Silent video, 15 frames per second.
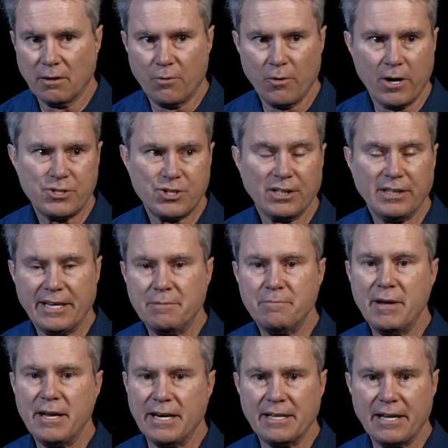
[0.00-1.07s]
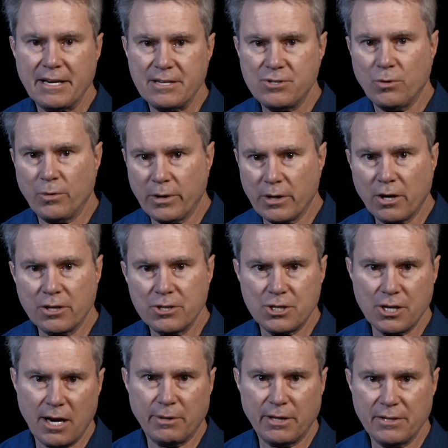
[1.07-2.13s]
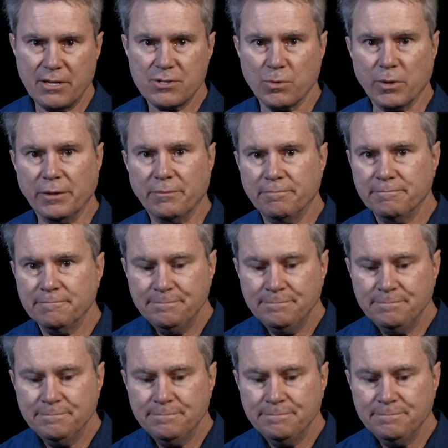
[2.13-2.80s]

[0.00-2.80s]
grudgingly admitting that he's doing a good job on this one.